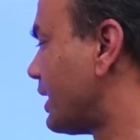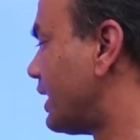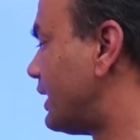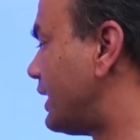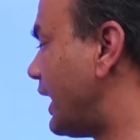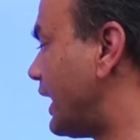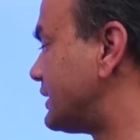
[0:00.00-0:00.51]

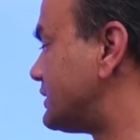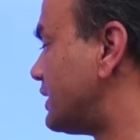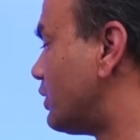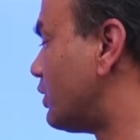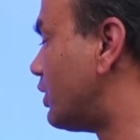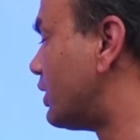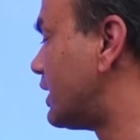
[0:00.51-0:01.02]
tax and
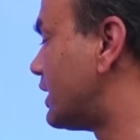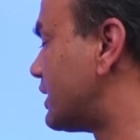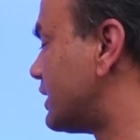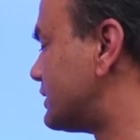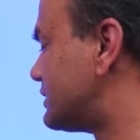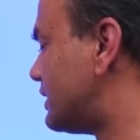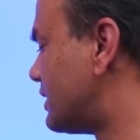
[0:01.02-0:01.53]
audit
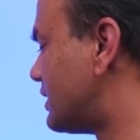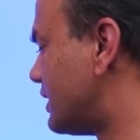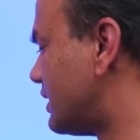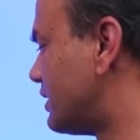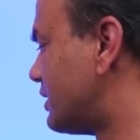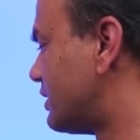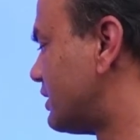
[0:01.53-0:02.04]

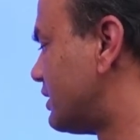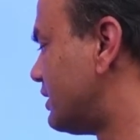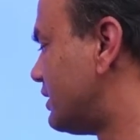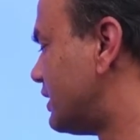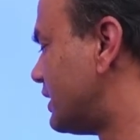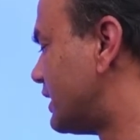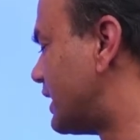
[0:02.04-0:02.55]
consulting,
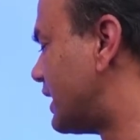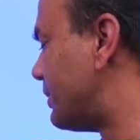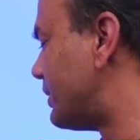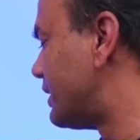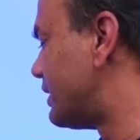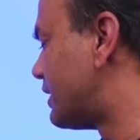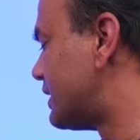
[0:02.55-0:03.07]

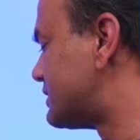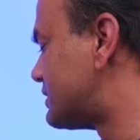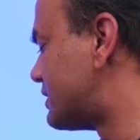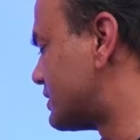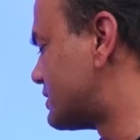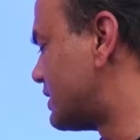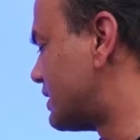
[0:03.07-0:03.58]
capital
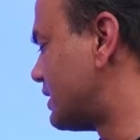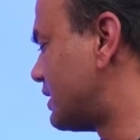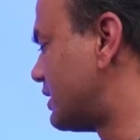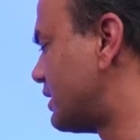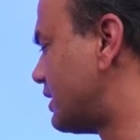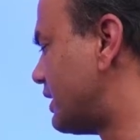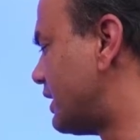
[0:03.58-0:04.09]
restructuring,
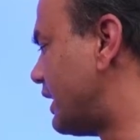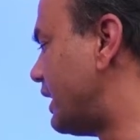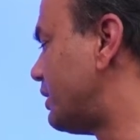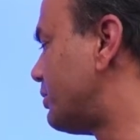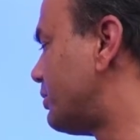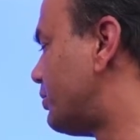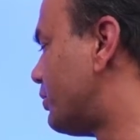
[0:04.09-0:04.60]

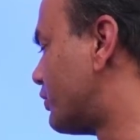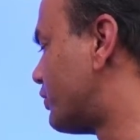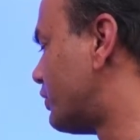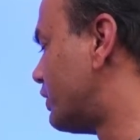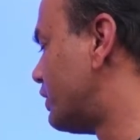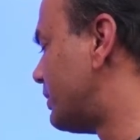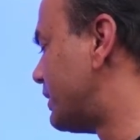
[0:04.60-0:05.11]
and
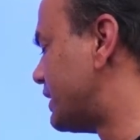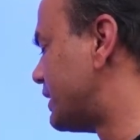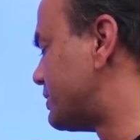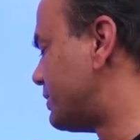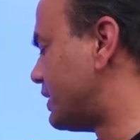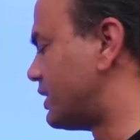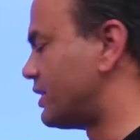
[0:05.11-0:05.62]
portfolio
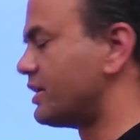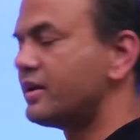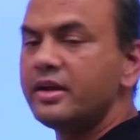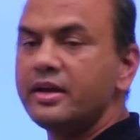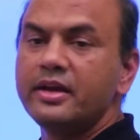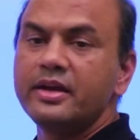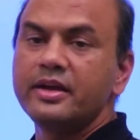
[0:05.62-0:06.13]
management.
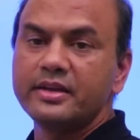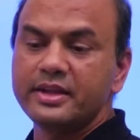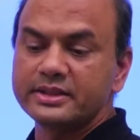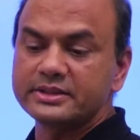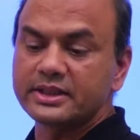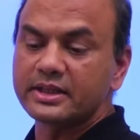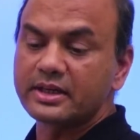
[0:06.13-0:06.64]
These
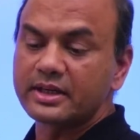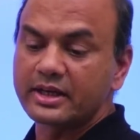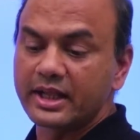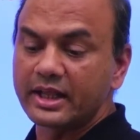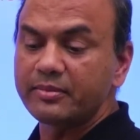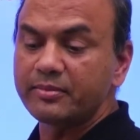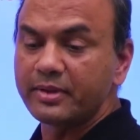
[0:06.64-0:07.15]
are the
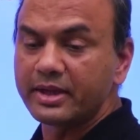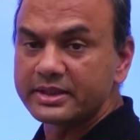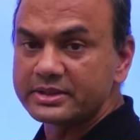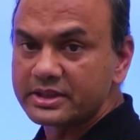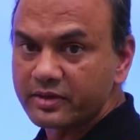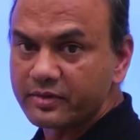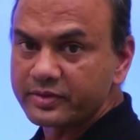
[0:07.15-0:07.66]
10 main
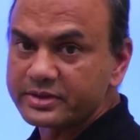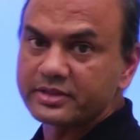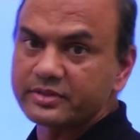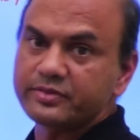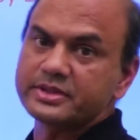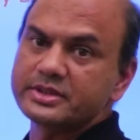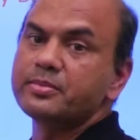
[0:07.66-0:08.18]
services
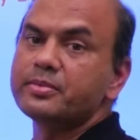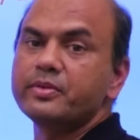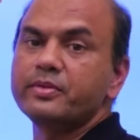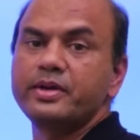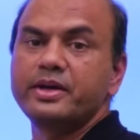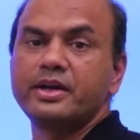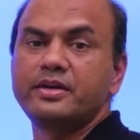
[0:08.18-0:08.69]
which are
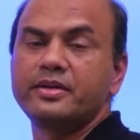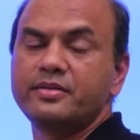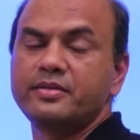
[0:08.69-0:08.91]
provided.